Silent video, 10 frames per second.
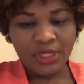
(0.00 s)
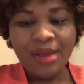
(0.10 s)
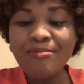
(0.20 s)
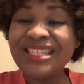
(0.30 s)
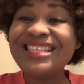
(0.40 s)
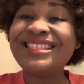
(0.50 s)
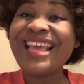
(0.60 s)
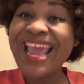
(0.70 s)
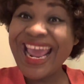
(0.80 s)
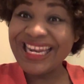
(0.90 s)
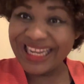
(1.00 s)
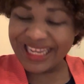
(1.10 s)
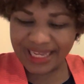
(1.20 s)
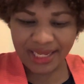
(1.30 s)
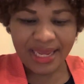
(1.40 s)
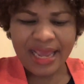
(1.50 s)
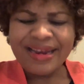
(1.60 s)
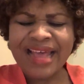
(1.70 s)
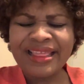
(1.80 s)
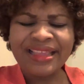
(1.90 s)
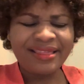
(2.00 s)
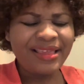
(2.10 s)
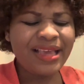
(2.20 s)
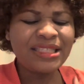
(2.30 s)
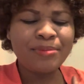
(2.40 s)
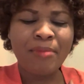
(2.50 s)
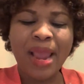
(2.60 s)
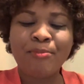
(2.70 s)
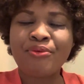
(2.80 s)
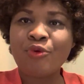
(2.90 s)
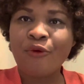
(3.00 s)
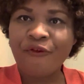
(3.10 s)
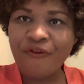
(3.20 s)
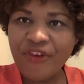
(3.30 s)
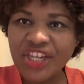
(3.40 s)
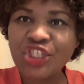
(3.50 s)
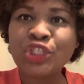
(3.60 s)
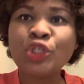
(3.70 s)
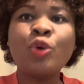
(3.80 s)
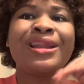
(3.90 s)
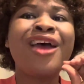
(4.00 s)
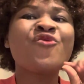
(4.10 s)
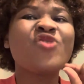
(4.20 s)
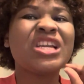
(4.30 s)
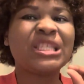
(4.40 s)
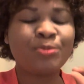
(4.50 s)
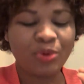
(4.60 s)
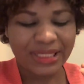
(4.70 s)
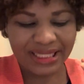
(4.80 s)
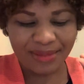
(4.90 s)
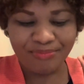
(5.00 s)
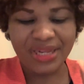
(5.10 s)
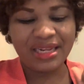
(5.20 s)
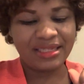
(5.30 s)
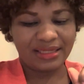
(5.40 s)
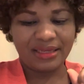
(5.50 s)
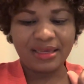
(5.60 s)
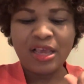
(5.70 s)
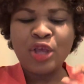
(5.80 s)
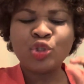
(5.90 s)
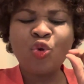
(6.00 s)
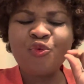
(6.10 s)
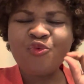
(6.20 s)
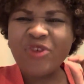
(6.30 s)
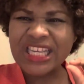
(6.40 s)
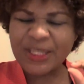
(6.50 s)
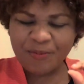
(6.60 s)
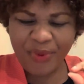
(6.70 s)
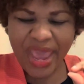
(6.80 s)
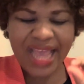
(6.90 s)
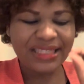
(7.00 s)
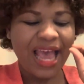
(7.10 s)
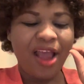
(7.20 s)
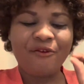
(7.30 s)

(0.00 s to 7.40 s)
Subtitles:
Mrs. Ellie that it is my professional responsibility to respect her